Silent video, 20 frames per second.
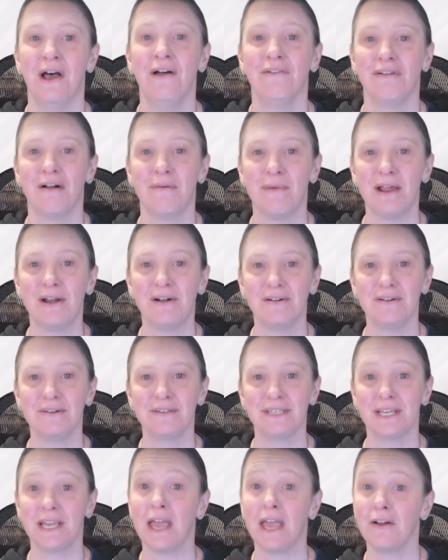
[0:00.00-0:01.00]
From
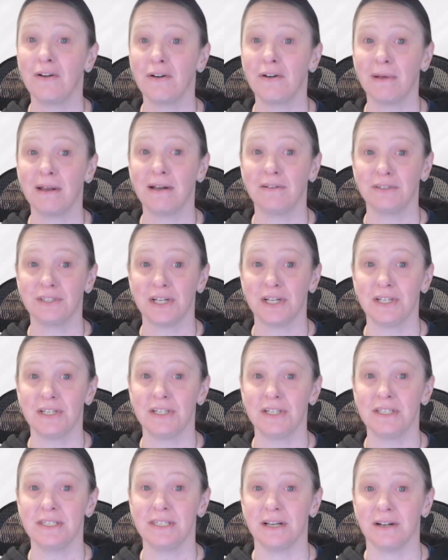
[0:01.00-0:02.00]
introducing incremental
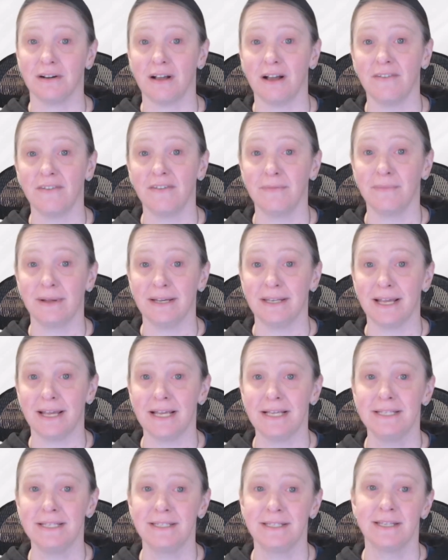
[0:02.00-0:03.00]
changes that are covered by
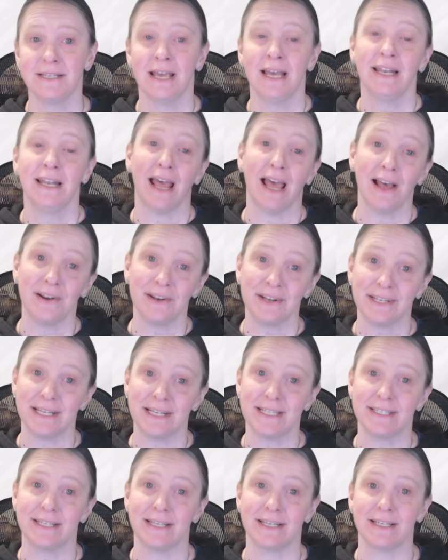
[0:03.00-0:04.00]
tests to how to
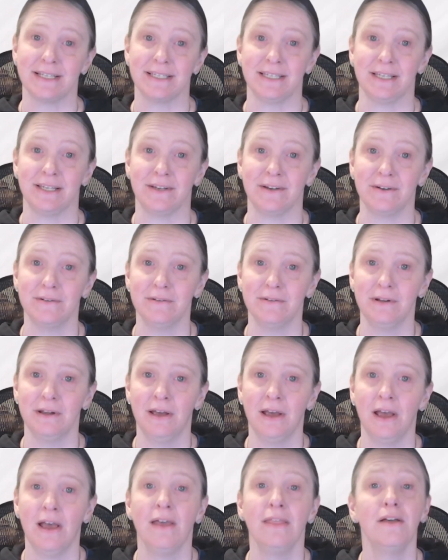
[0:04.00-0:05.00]
test legacy code,
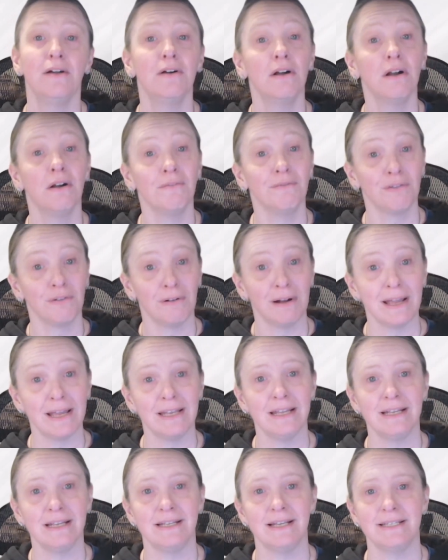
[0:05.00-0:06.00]
there are a
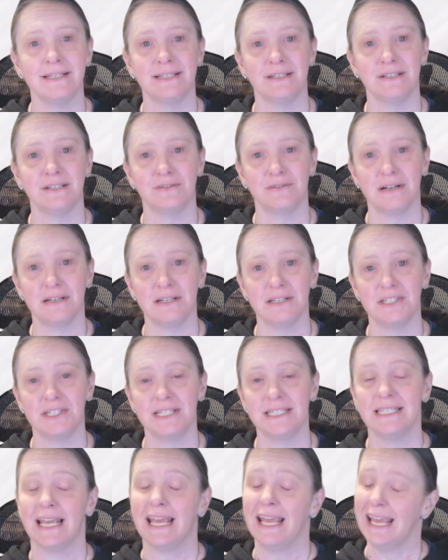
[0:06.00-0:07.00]
variety of testing
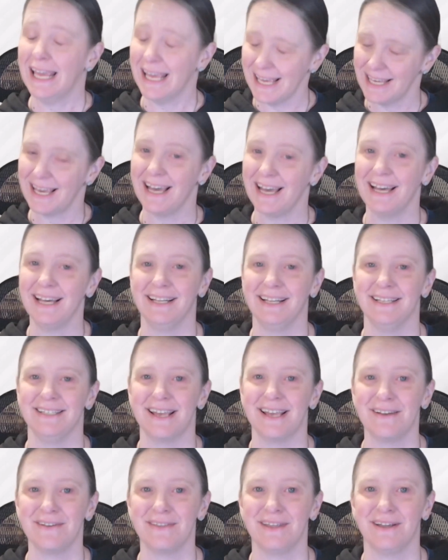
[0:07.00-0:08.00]
strategies and katas
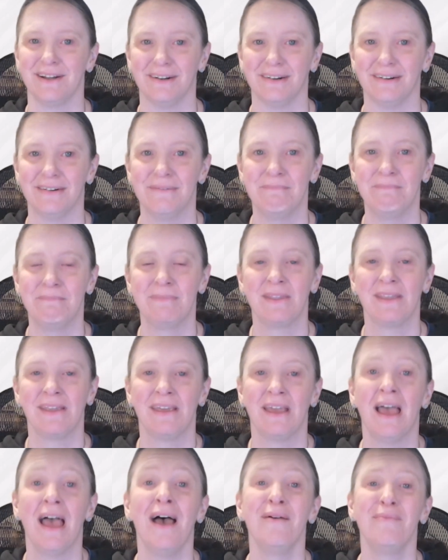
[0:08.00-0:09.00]
out there.
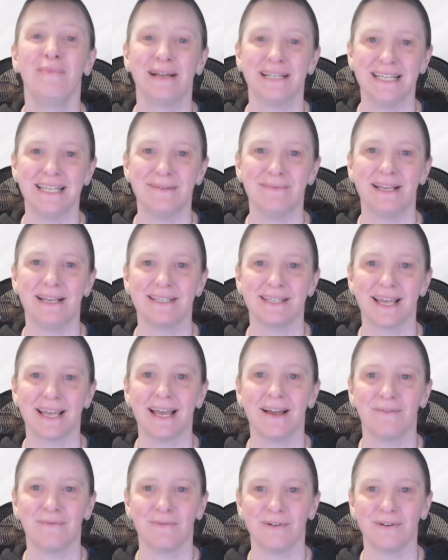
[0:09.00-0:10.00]
My teammate
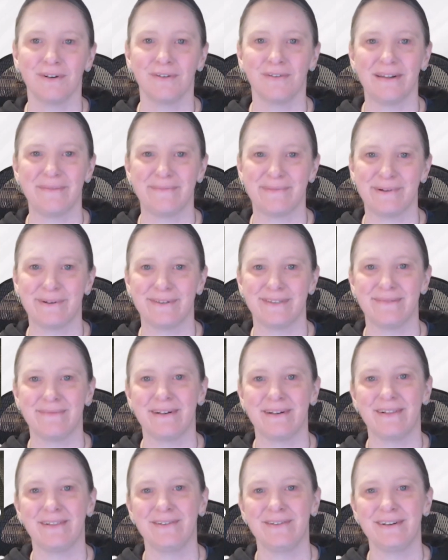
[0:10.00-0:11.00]
Scott wrote a great post
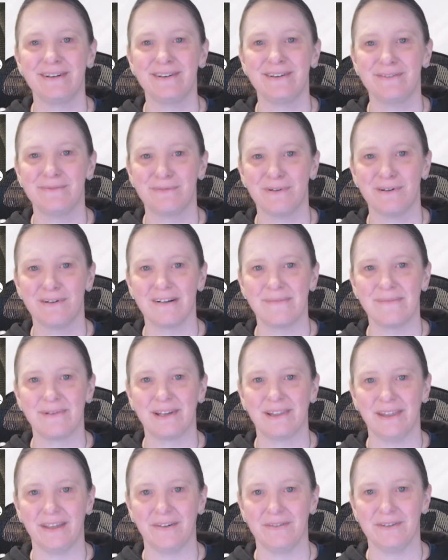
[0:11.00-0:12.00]
about learning new programming
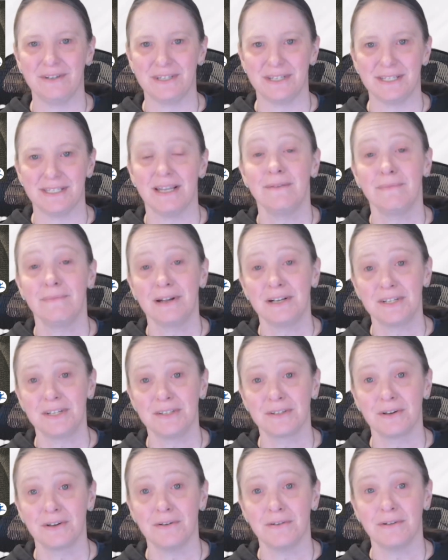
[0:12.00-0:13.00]
languages and mentions
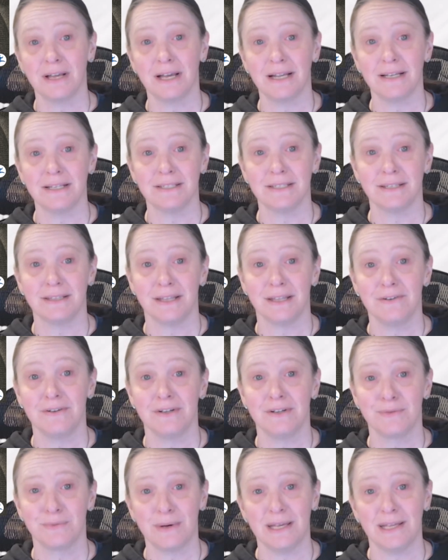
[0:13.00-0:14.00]
code katas in there
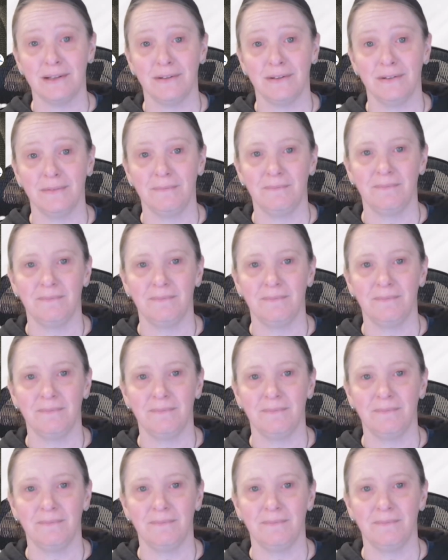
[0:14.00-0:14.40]
as well.